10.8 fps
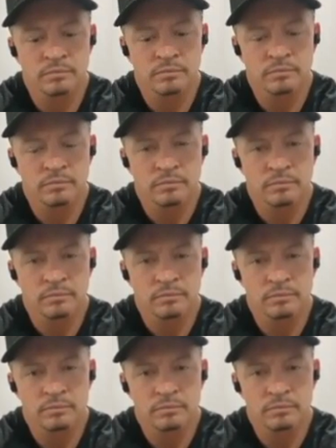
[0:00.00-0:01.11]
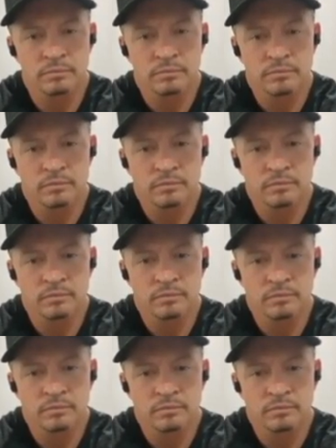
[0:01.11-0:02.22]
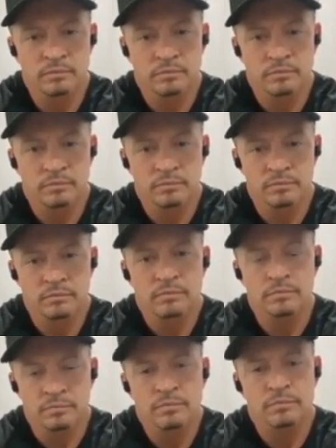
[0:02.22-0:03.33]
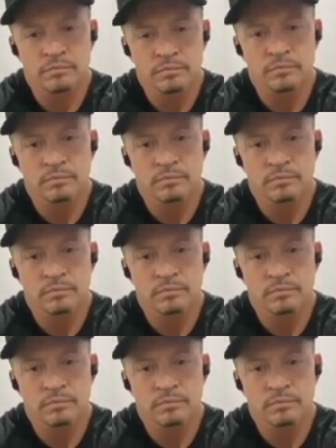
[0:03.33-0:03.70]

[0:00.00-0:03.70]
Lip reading: (silent)